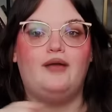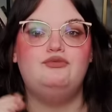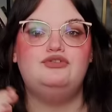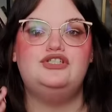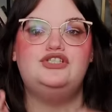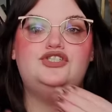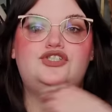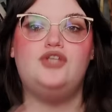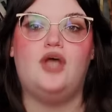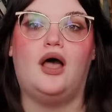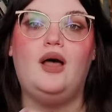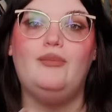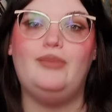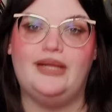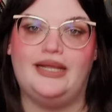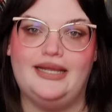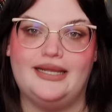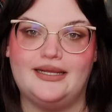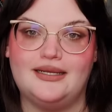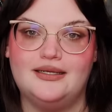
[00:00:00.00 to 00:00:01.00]
I was
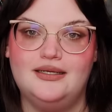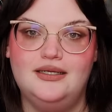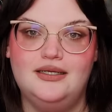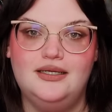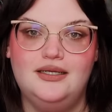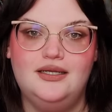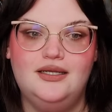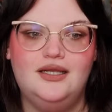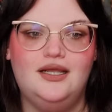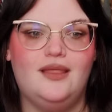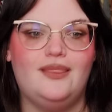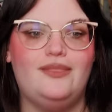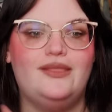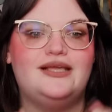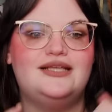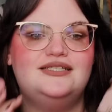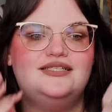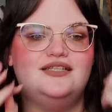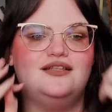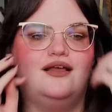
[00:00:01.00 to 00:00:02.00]
sobbing
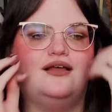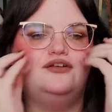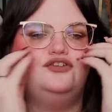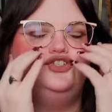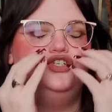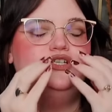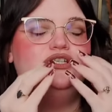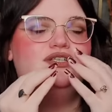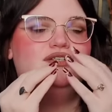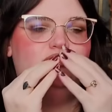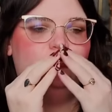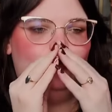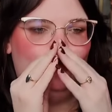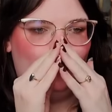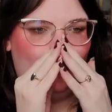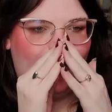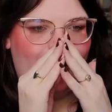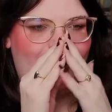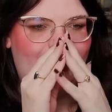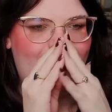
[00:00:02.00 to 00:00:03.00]
because just the
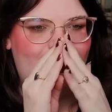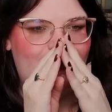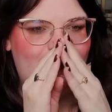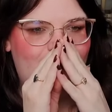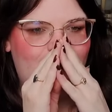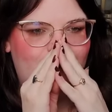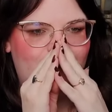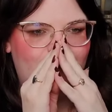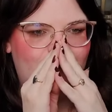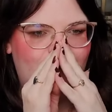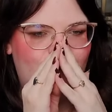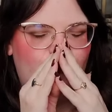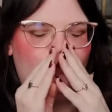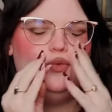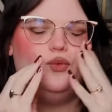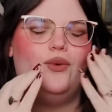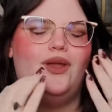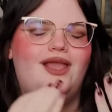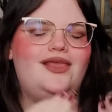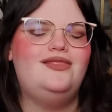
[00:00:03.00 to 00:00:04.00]
way
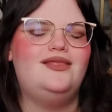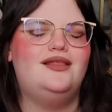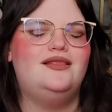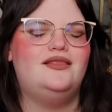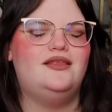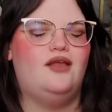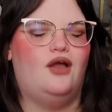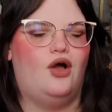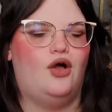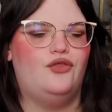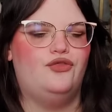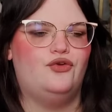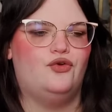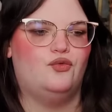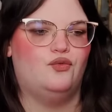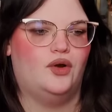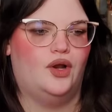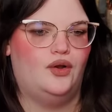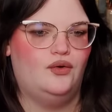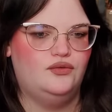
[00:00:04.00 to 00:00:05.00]
that the author
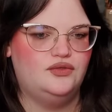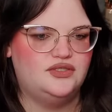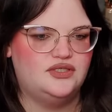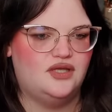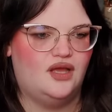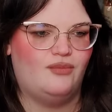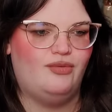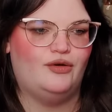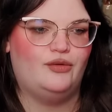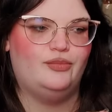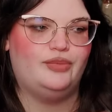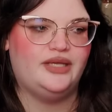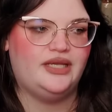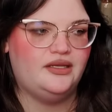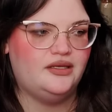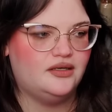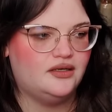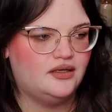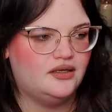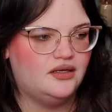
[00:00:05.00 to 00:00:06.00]
wrote about
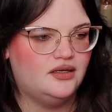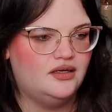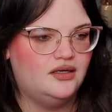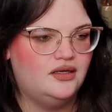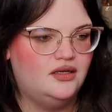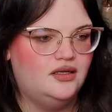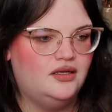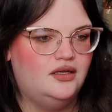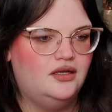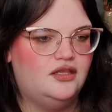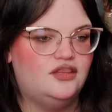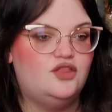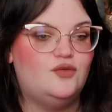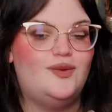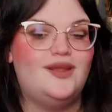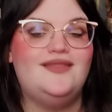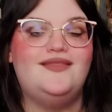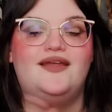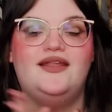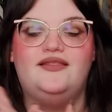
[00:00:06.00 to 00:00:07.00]
Peter, the
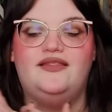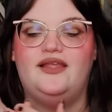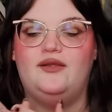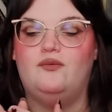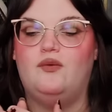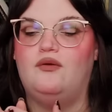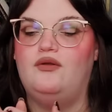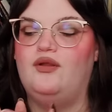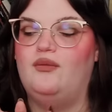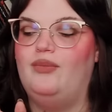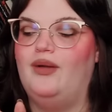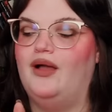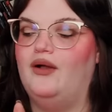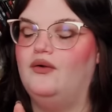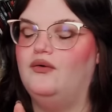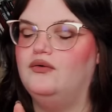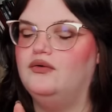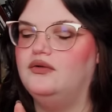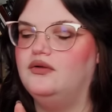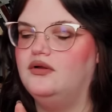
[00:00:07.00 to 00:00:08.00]
way that they wrote
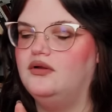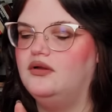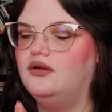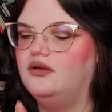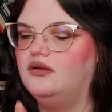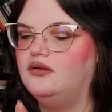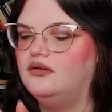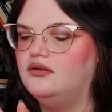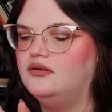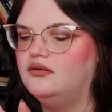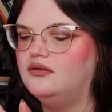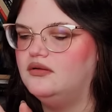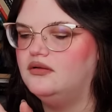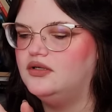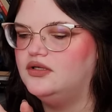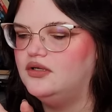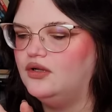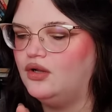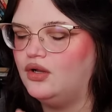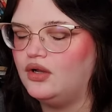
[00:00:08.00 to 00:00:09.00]
about
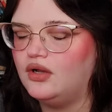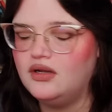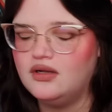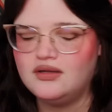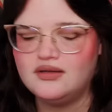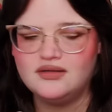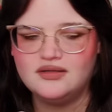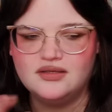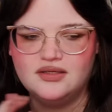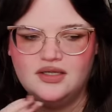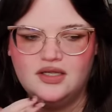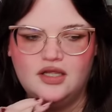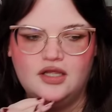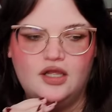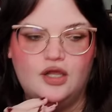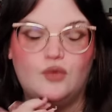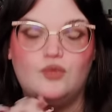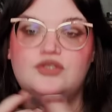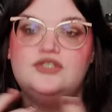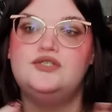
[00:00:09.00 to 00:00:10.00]
Hook
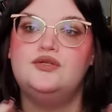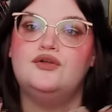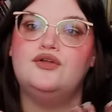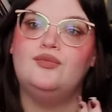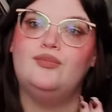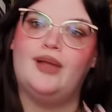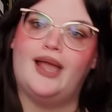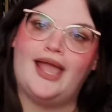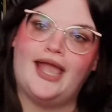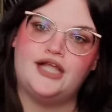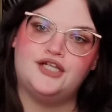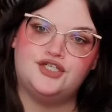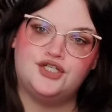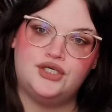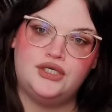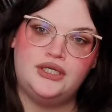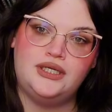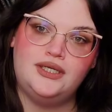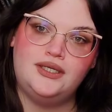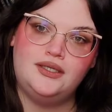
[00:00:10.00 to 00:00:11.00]
was so
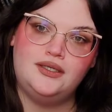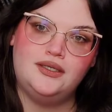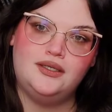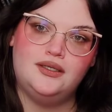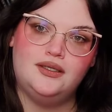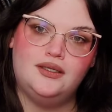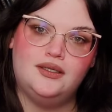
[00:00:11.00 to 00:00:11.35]
compassionate,